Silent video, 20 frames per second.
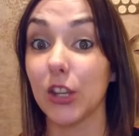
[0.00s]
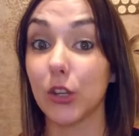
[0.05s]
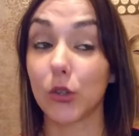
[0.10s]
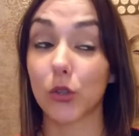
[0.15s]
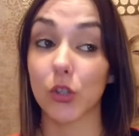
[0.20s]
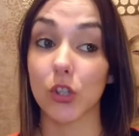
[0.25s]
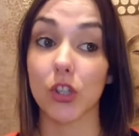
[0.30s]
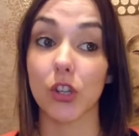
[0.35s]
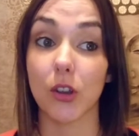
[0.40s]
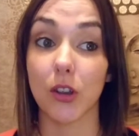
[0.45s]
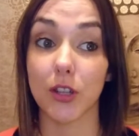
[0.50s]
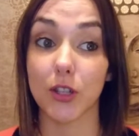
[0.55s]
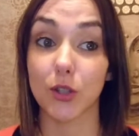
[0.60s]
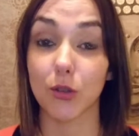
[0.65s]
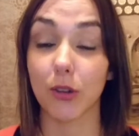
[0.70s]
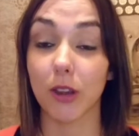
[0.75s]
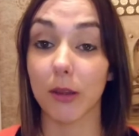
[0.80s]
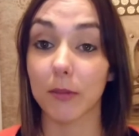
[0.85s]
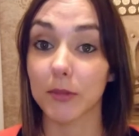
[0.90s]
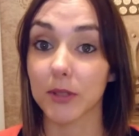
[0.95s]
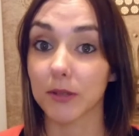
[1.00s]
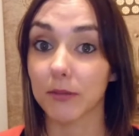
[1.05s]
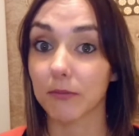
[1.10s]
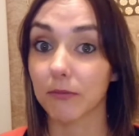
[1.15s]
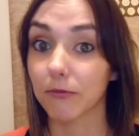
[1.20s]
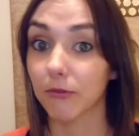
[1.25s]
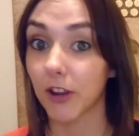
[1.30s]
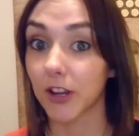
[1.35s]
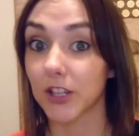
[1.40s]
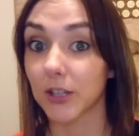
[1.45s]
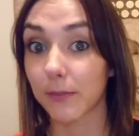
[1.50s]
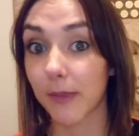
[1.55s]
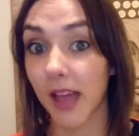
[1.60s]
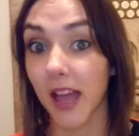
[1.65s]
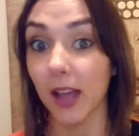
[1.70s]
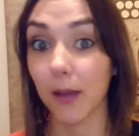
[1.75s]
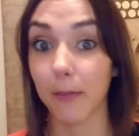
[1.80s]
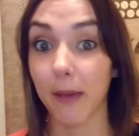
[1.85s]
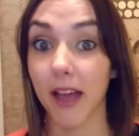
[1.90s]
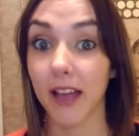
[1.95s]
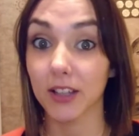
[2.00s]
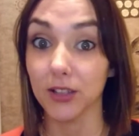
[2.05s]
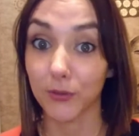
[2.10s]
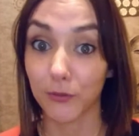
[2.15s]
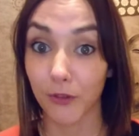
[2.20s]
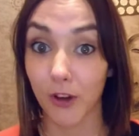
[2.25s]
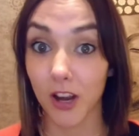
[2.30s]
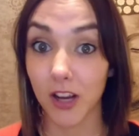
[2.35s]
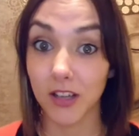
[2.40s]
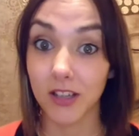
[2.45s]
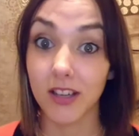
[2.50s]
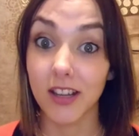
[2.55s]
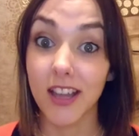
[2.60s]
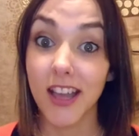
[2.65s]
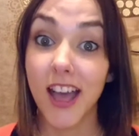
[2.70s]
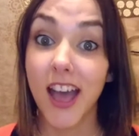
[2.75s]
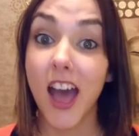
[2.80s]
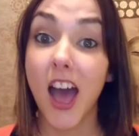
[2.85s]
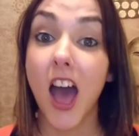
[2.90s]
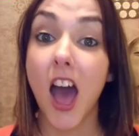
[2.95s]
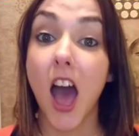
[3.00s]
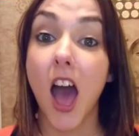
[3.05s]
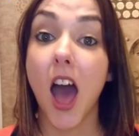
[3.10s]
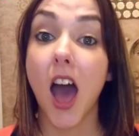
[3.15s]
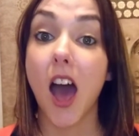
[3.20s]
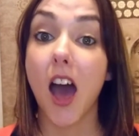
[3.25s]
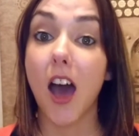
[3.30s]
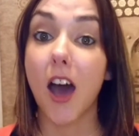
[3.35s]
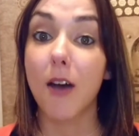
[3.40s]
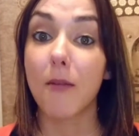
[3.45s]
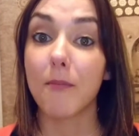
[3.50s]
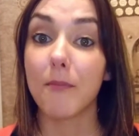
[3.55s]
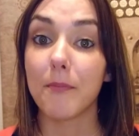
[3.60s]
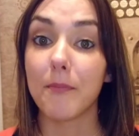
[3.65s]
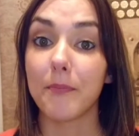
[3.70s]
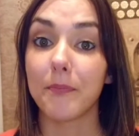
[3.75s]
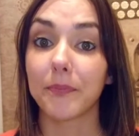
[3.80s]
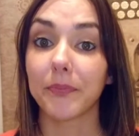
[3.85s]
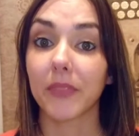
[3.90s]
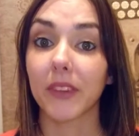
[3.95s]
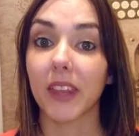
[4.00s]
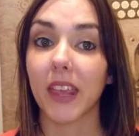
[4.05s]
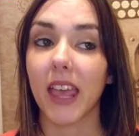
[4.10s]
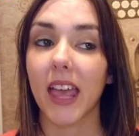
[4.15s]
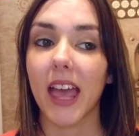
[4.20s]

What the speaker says: you should know a script front to back, back to front. And